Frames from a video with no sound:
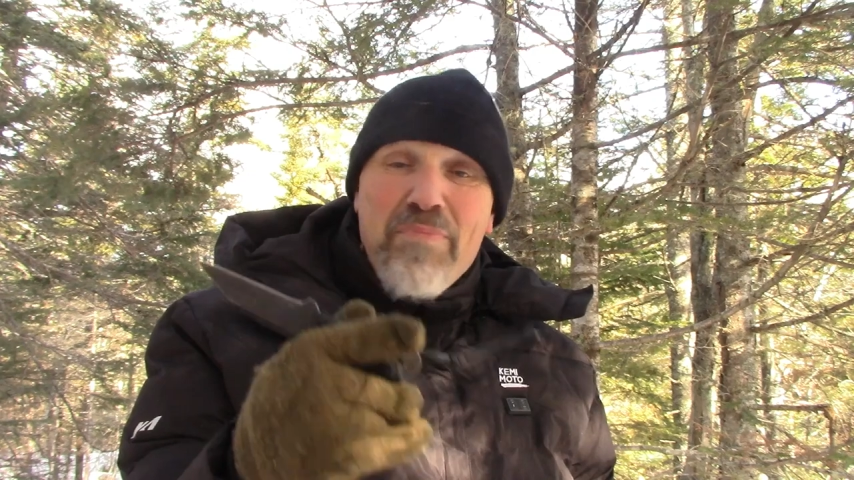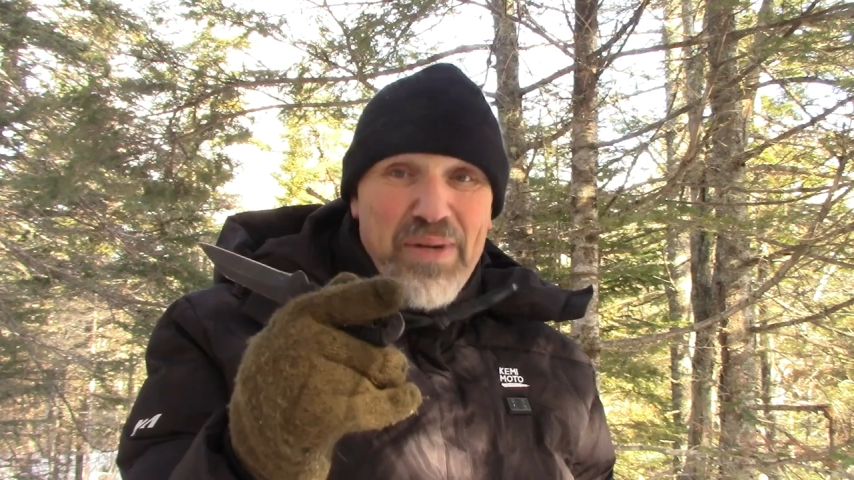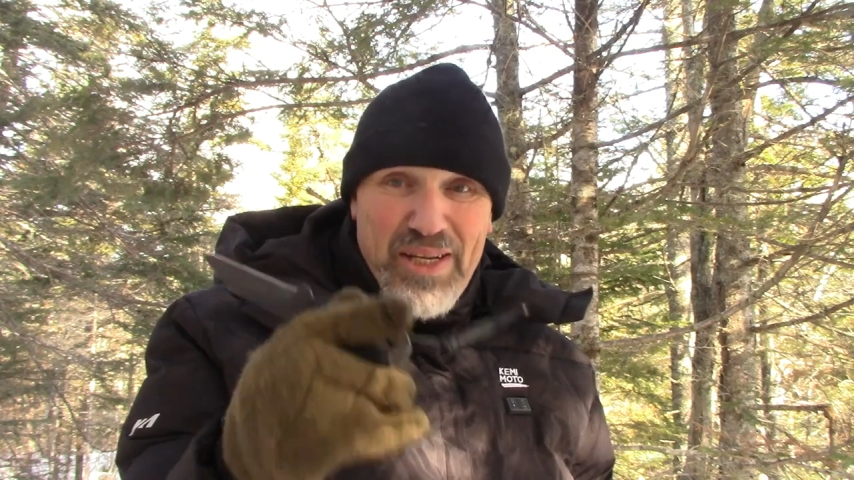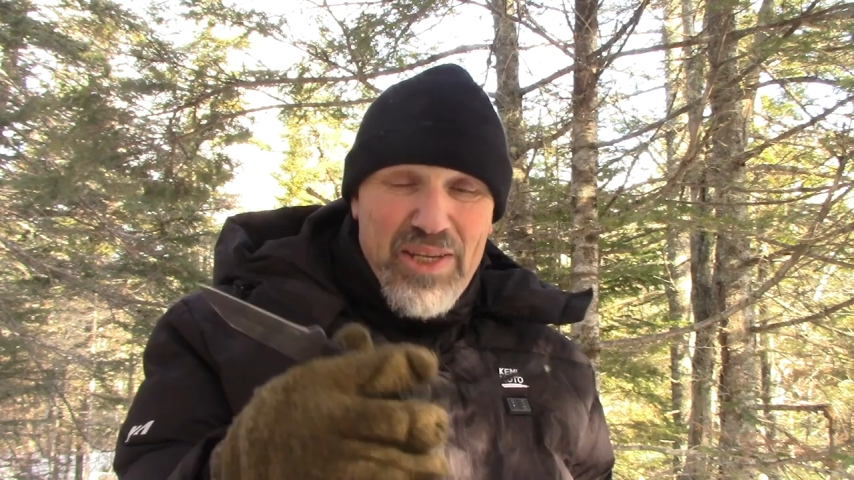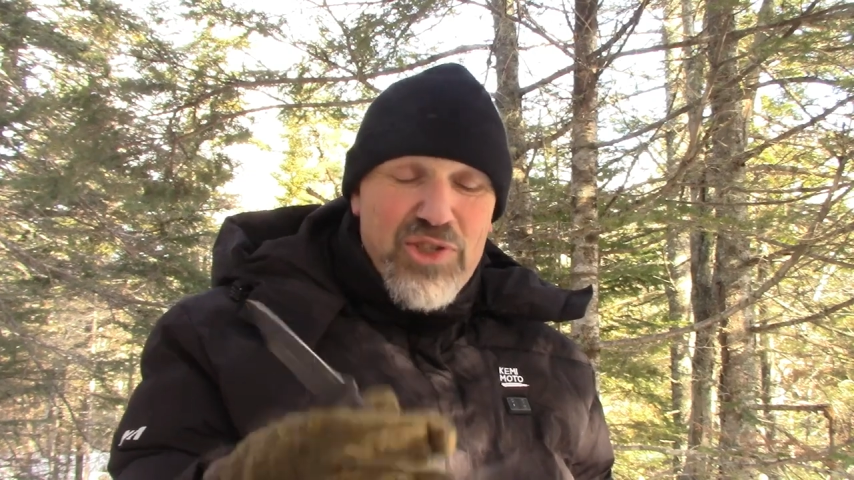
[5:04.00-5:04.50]

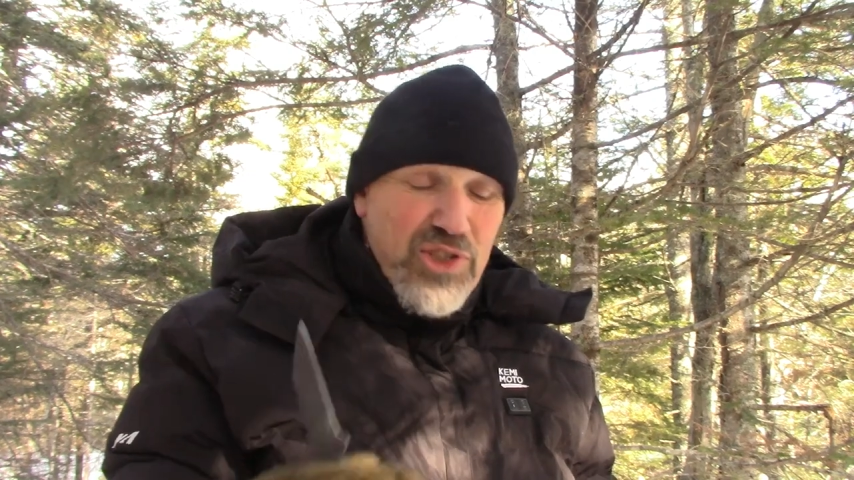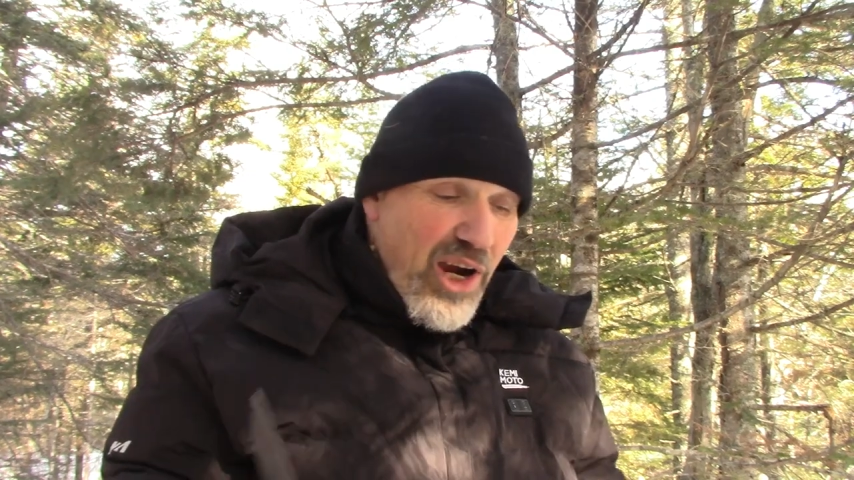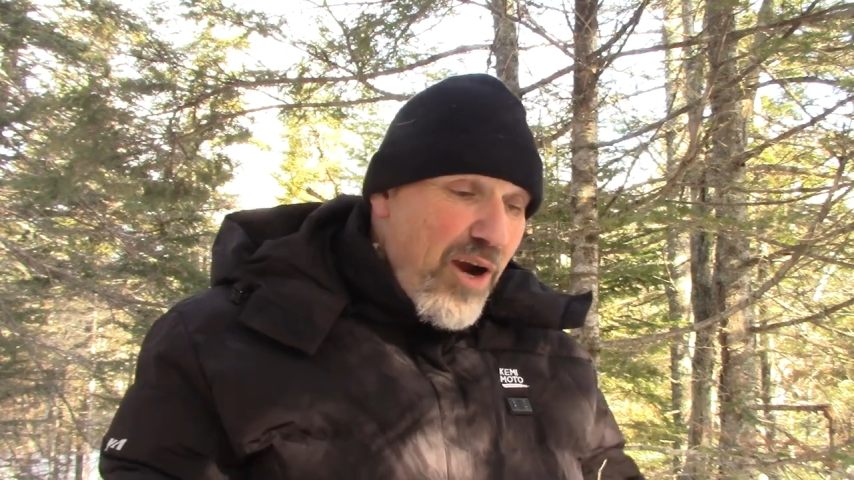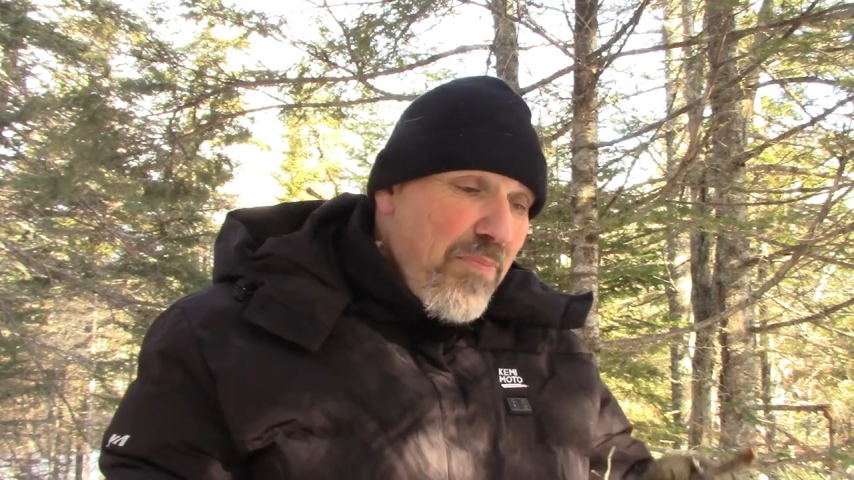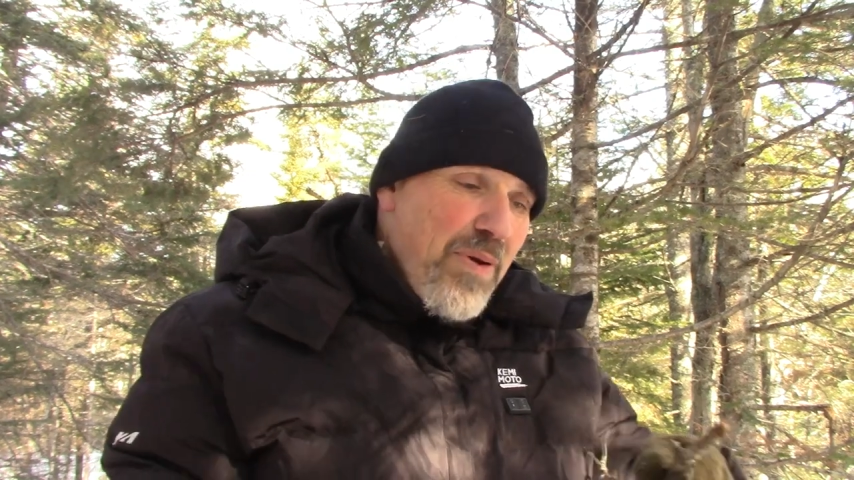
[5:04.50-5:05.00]
It is
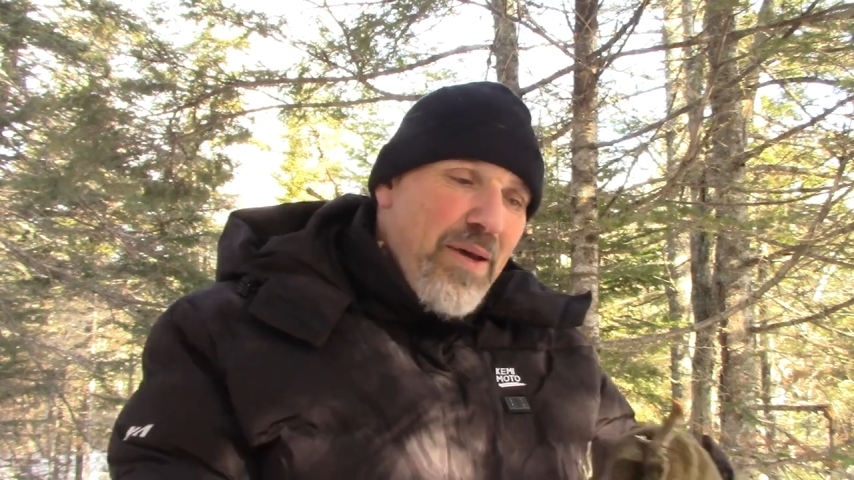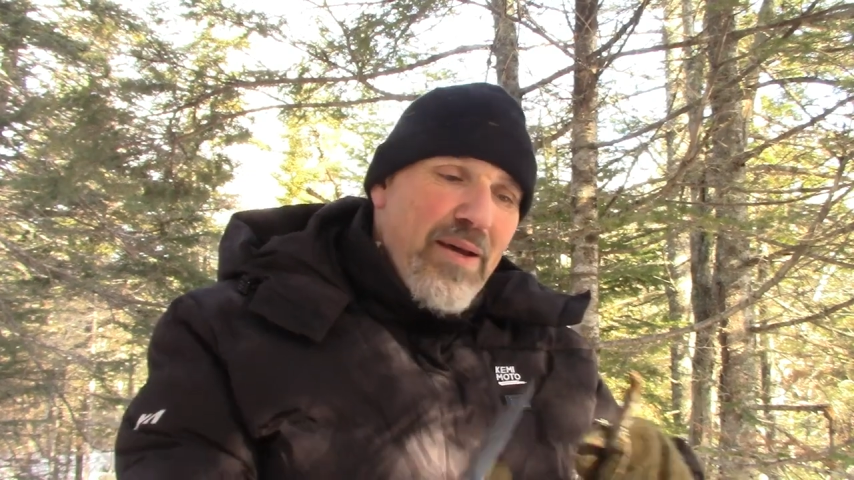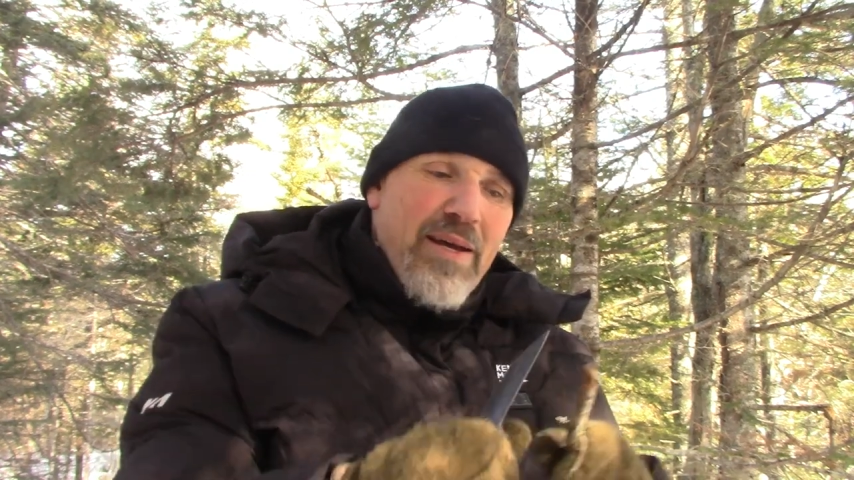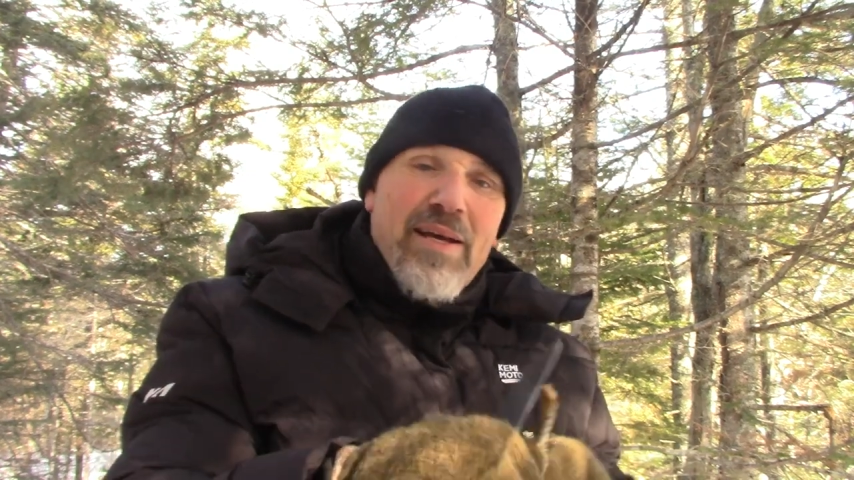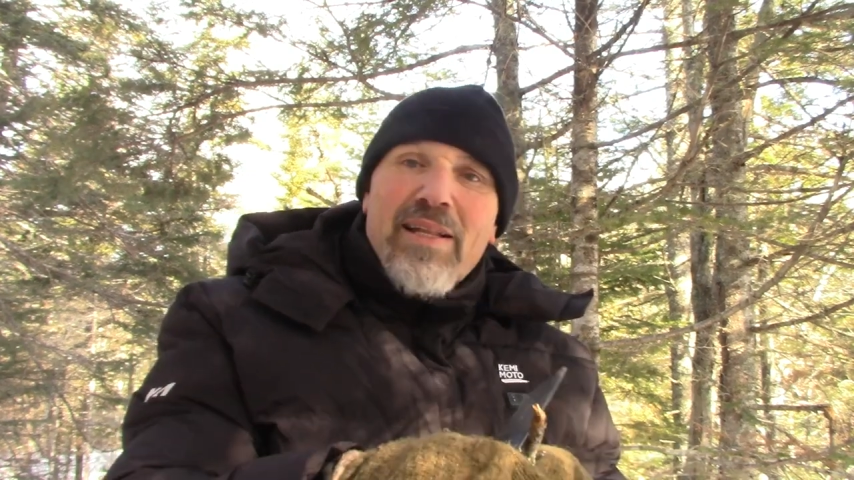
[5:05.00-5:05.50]
sharp.
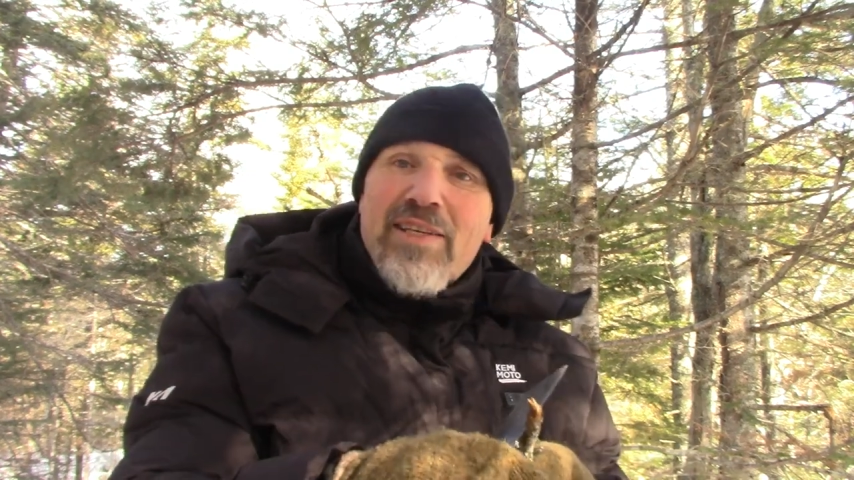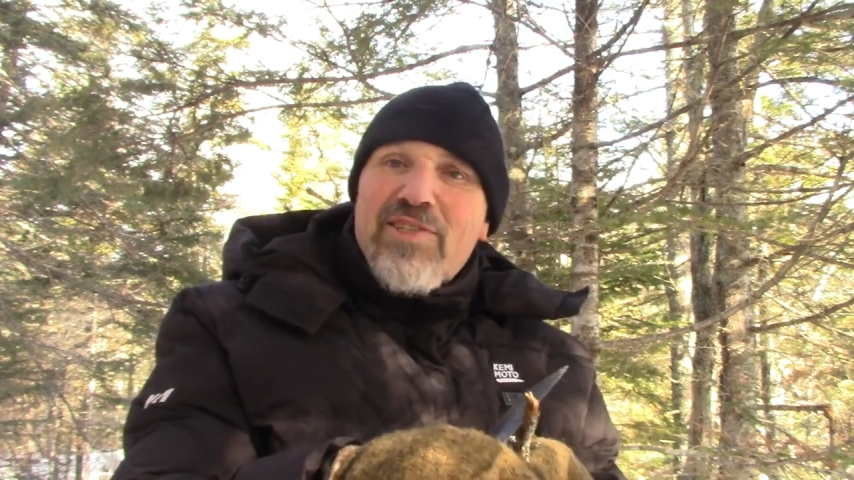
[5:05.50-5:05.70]
Let's